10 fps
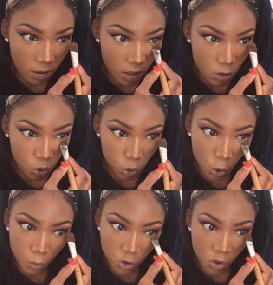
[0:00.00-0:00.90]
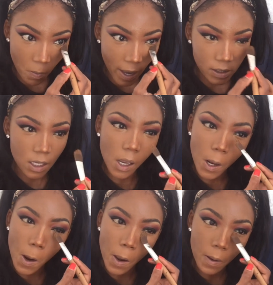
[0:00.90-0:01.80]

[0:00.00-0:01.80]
these super dramatic